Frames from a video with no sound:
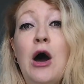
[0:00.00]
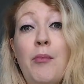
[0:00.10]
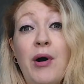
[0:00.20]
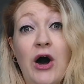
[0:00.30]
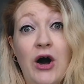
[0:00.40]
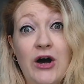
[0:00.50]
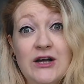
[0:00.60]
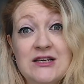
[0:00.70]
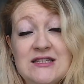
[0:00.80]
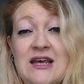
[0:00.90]

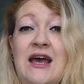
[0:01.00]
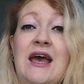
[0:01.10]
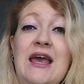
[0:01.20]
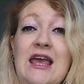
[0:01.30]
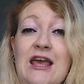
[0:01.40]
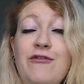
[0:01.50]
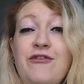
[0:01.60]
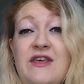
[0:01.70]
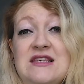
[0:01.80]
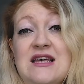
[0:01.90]
But if
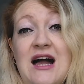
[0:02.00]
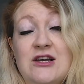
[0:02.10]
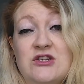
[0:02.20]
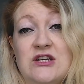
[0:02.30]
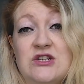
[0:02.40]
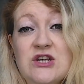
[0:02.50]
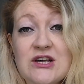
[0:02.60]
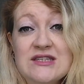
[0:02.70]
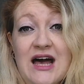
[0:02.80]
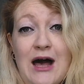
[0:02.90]
this action
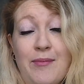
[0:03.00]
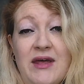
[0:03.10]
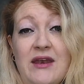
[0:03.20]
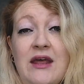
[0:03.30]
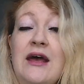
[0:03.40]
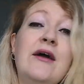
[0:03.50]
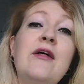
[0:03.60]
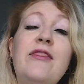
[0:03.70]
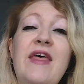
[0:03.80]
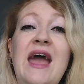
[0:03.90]
does happen,
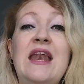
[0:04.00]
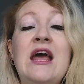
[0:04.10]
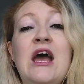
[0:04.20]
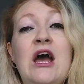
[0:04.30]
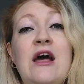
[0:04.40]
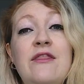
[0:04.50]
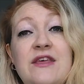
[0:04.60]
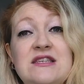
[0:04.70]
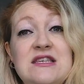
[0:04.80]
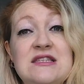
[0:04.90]
then
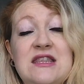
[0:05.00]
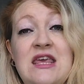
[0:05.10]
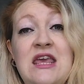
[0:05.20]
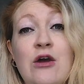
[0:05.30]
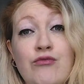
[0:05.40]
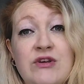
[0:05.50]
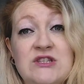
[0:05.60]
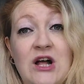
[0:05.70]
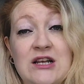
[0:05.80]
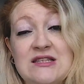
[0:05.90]
this is the
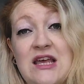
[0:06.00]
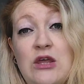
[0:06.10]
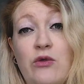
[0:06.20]
result that you